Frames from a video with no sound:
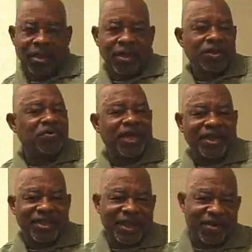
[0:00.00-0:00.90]
You
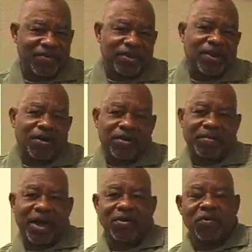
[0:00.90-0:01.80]
can never talk
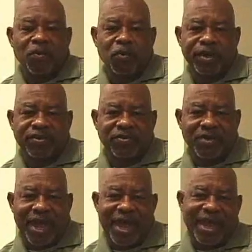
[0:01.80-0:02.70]
about what you
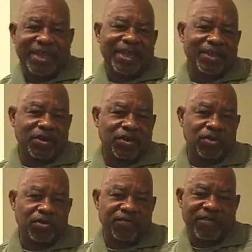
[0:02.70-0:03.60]
had in a
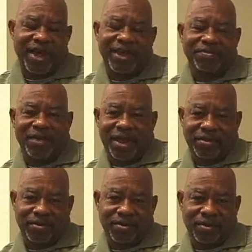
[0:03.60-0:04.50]
glorifying
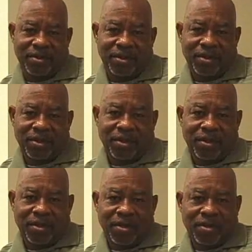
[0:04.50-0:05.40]
manner.
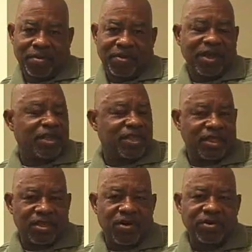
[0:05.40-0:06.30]
Because
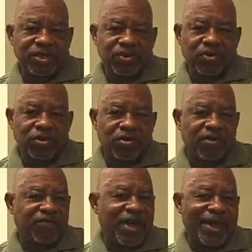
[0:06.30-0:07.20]
as long as you
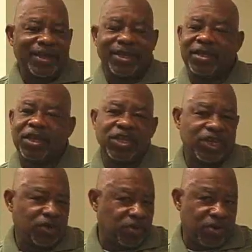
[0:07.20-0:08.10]
glorifying it,
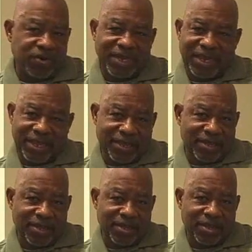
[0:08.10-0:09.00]
you don't get it.
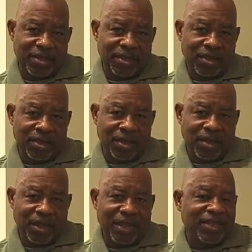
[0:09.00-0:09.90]

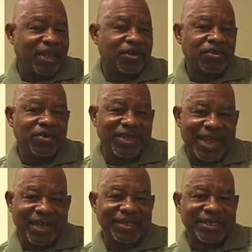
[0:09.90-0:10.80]
Until you can
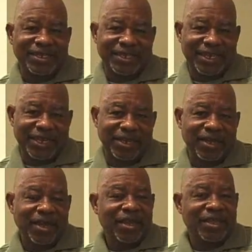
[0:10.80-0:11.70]
actually see
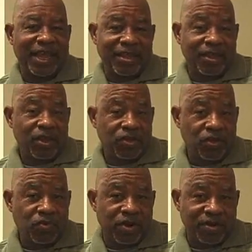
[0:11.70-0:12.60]
that you
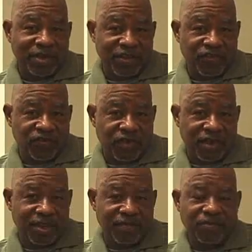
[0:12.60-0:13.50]
were
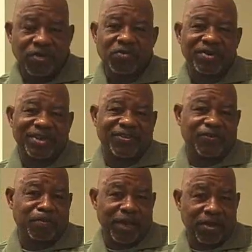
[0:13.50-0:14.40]
destructive, you were
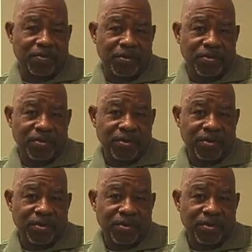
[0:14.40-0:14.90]
despicable,